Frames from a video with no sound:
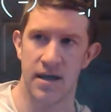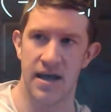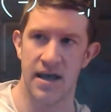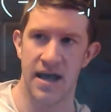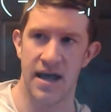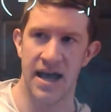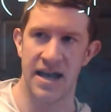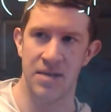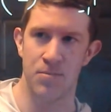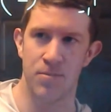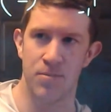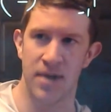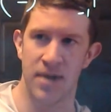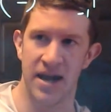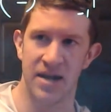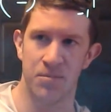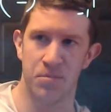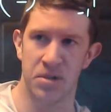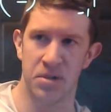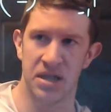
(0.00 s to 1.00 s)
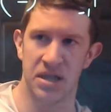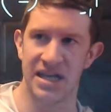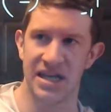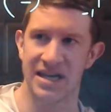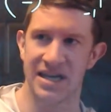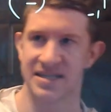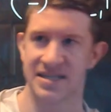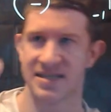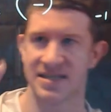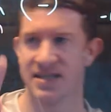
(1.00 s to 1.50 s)
And in beta
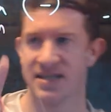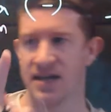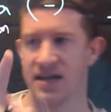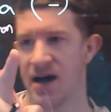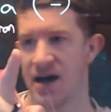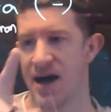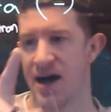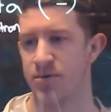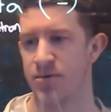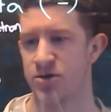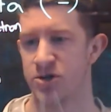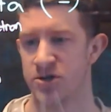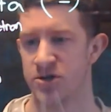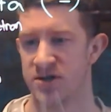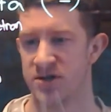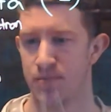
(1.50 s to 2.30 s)
plus, I produce the